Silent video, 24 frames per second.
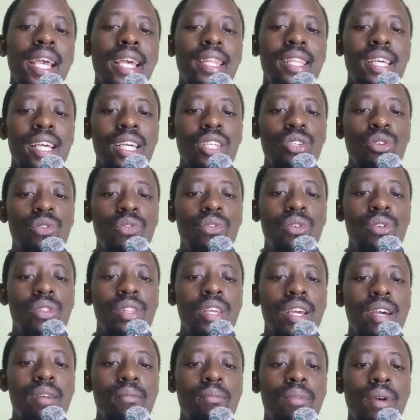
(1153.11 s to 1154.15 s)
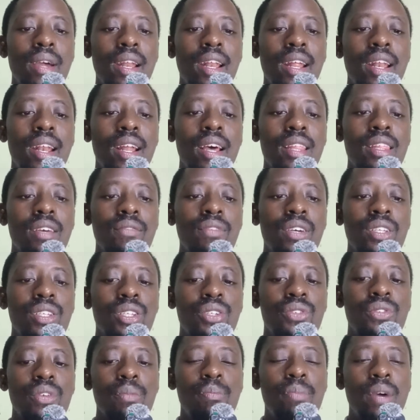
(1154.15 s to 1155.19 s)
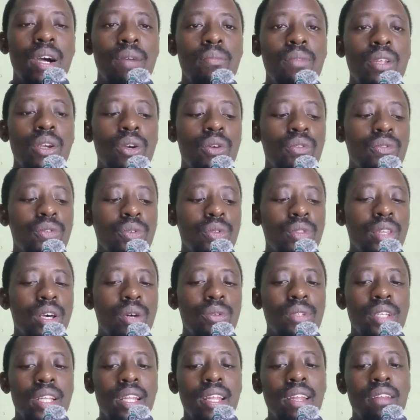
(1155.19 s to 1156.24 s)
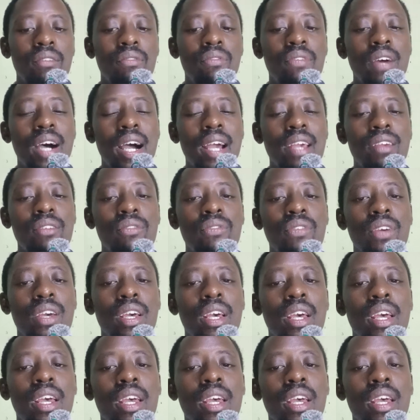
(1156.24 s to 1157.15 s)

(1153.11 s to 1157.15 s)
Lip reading: In the case of Odhiambo and another versus Republic of 2005,